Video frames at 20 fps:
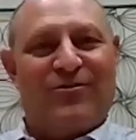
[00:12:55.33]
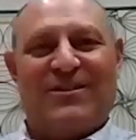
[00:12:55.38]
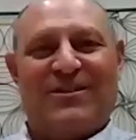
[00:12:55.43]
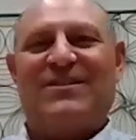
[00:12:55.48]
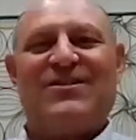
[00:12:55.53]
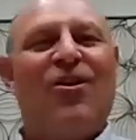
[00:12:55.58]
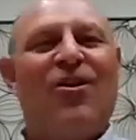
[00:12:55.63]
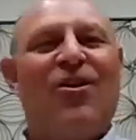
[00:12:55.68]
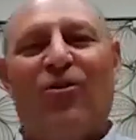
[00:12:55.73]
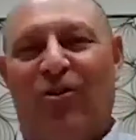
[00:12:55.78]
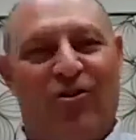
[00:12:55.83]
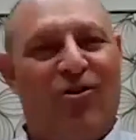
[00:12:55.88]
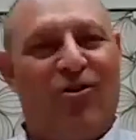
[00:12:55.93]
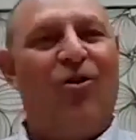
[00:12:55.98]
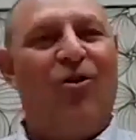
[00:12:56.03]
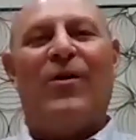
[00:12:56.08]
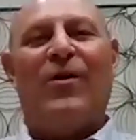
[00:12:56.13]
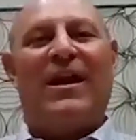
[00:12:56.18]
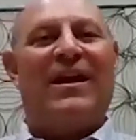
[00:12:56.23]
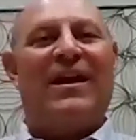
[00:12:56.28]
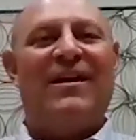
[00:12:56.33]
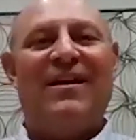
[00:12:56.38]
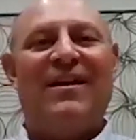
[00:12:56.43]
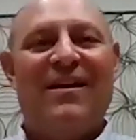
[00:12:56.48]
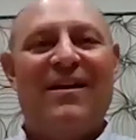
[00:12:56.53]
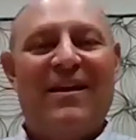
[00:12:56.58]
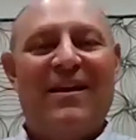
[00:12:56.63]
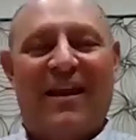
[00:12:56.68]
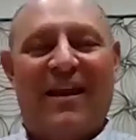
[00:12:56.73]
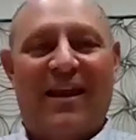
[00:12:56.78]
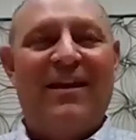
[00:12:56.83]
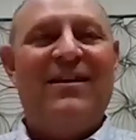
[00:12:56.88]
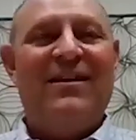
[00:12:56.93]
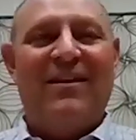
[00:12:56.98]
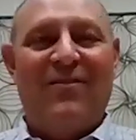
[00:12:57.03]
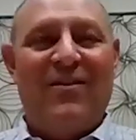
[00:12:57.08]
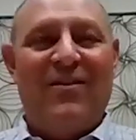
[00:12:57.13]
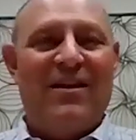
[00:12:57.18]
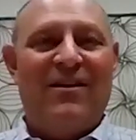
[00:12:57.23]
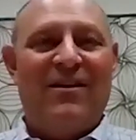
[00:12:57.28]
It's all going into
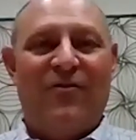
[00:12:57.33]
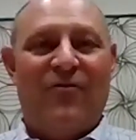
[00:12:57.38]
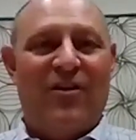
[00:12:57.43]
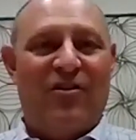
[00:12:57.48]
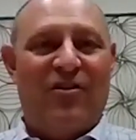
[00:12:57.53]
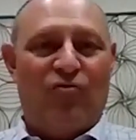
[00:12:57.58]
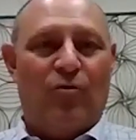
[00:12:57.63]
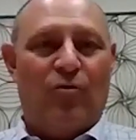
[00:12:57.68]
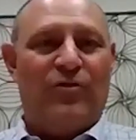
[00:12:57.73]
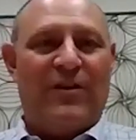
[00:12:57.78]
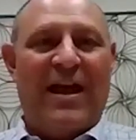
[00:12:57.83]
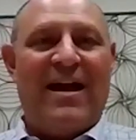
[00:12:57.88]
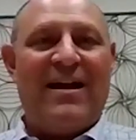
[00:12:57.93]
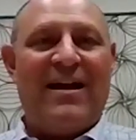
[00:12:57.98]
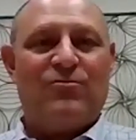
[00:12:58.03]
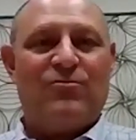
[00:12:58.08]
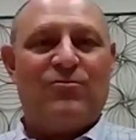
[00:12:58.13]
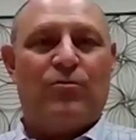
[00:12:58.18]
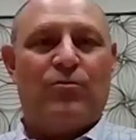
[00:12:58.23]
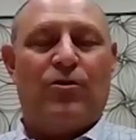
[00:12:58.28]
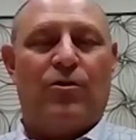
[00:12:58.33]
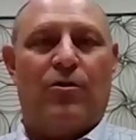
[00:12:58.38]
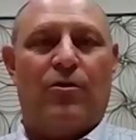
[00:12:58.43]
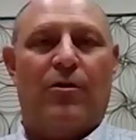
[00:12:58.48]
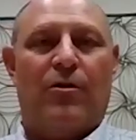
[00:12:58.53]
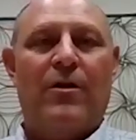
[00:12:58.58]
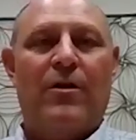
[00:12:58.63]
the individual tax return.